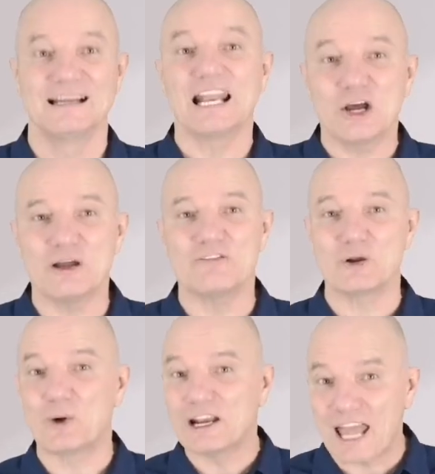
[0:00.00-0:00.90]
Hello
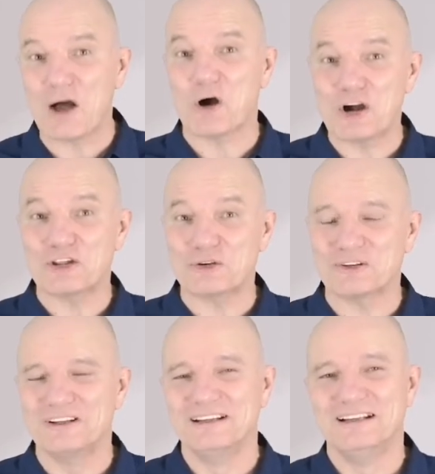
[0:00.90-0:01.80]
everyone, how are
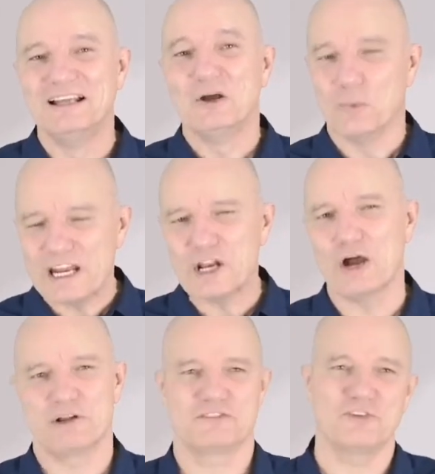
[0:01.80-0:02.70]
you? We
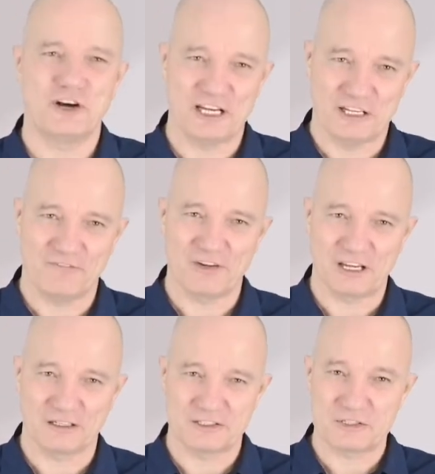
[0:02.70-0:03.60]
know it's very
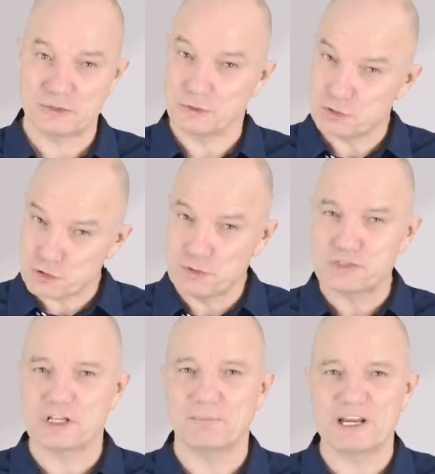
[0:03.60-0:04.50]
difficult to
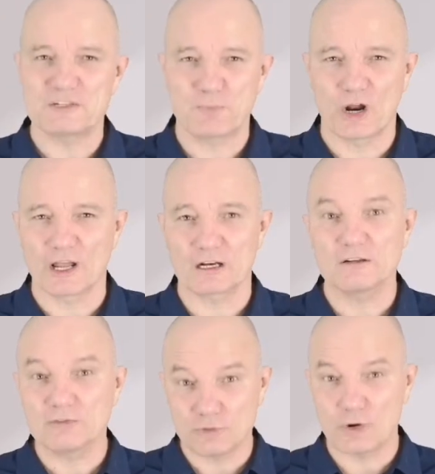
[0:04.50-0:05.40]
choose the best
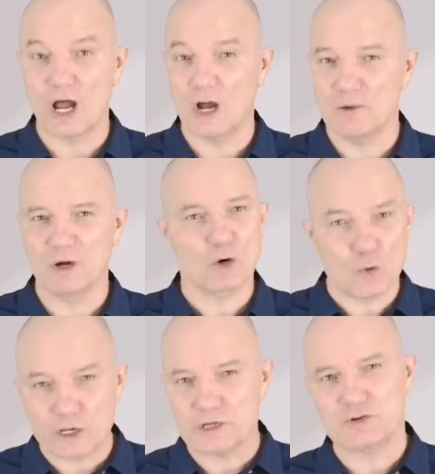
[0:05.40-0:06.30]
product for a home
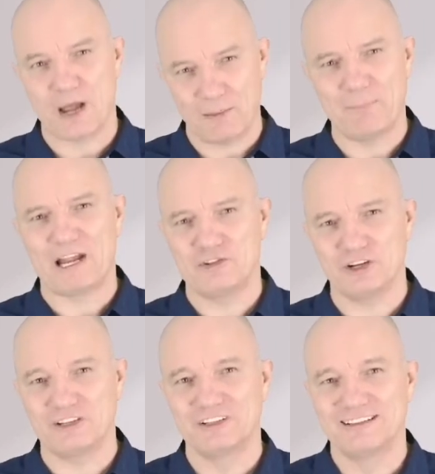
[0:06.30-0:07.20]
according to our
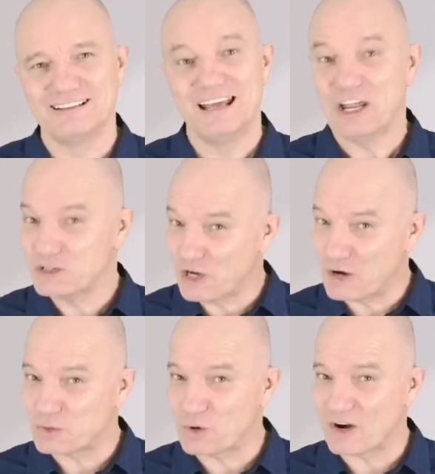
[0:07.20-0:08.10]
budget.
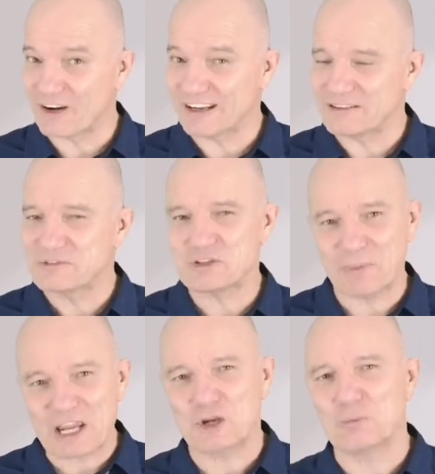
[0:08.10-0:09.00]
Don't worry,
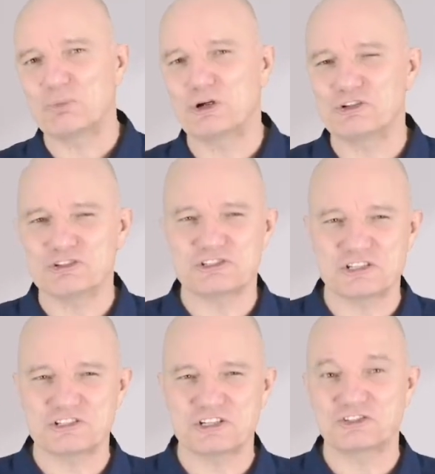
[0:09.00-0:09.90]
to make your purchase
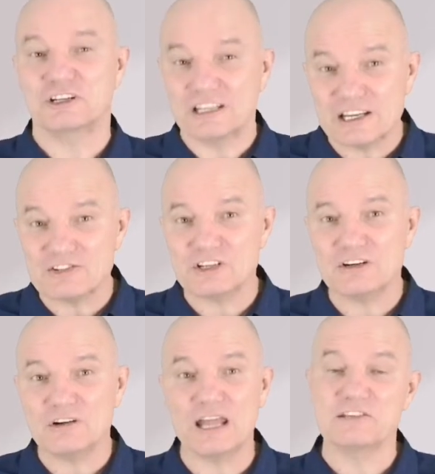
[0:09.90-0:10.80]
decision
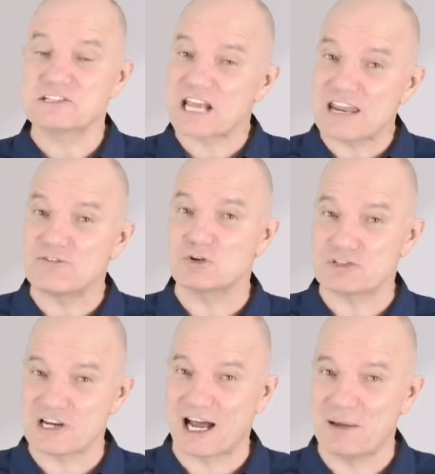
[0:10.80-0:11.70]
easier and save you
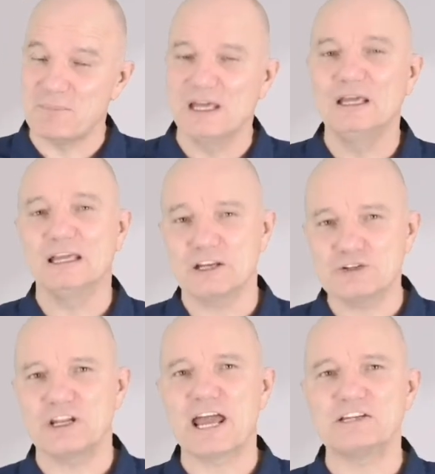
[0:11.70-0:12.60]
time, in
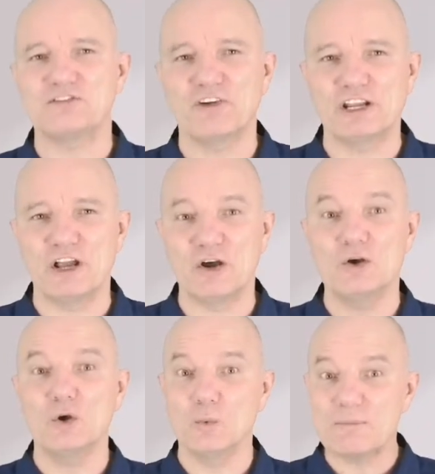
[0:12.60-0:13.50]
today's
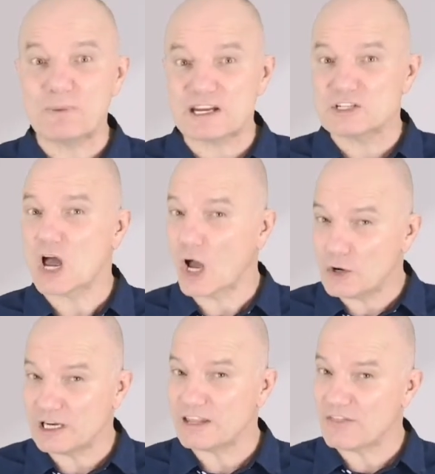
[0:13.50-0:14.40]
video we picked
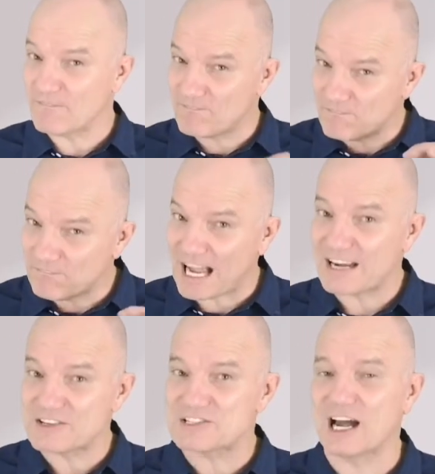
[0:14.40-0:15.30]
only the
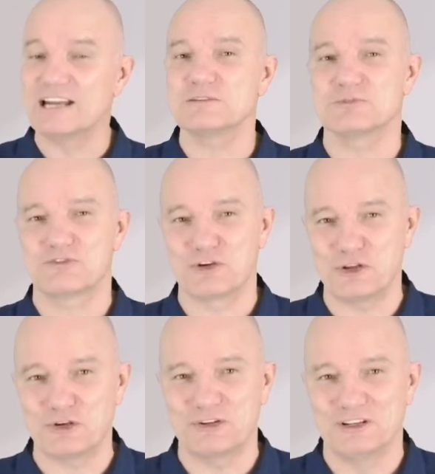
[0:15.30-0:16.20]
finest items for
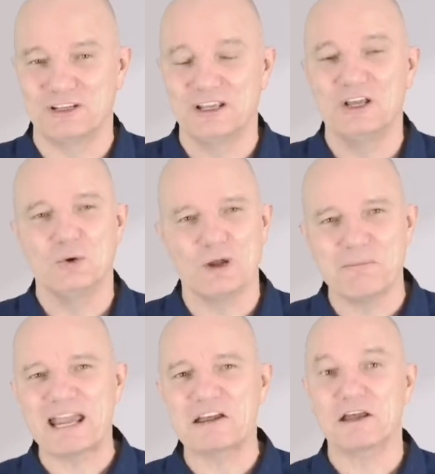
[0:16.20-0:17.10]
you. We
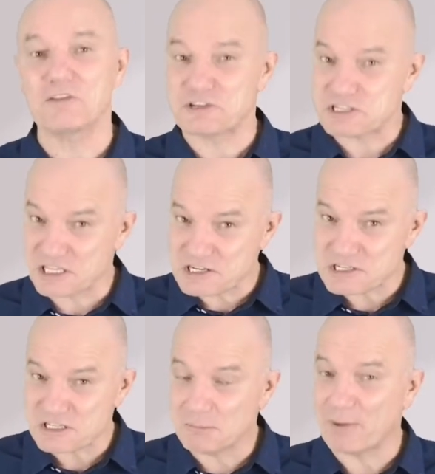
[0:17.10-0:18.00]
make this
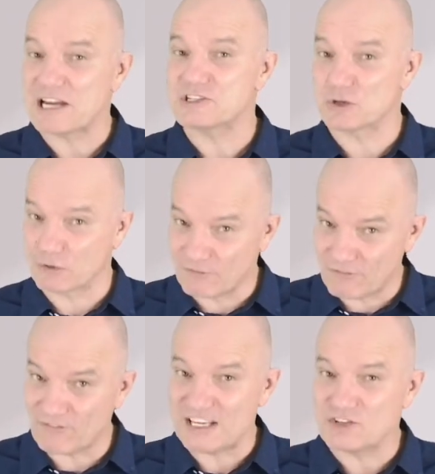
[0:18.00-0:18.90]
list based on
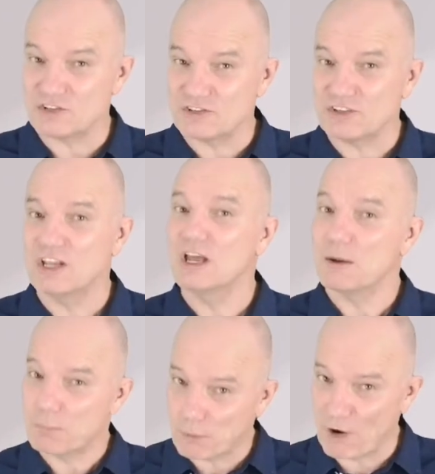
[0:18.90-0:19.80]
features,
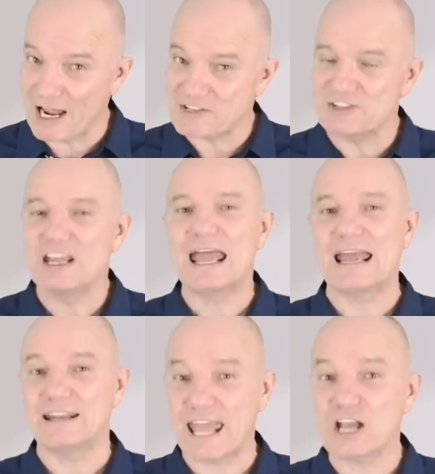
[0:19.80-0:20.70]
price
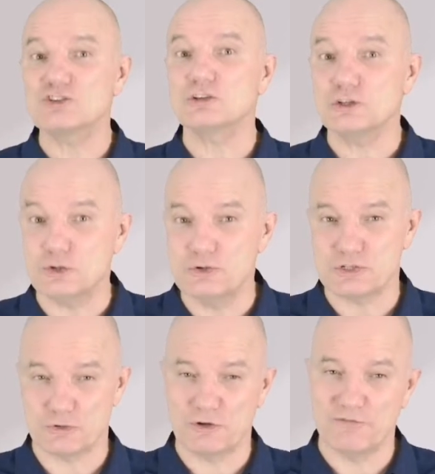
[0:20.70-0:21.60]
and actual
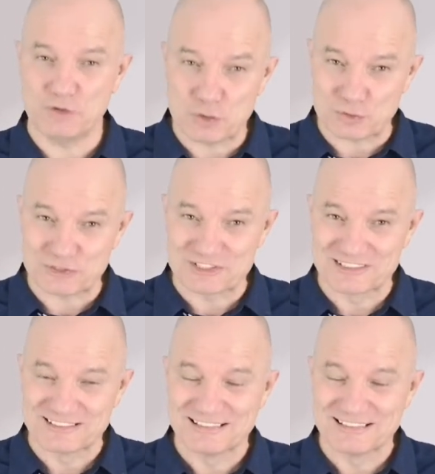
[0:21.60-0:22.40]
user reviews.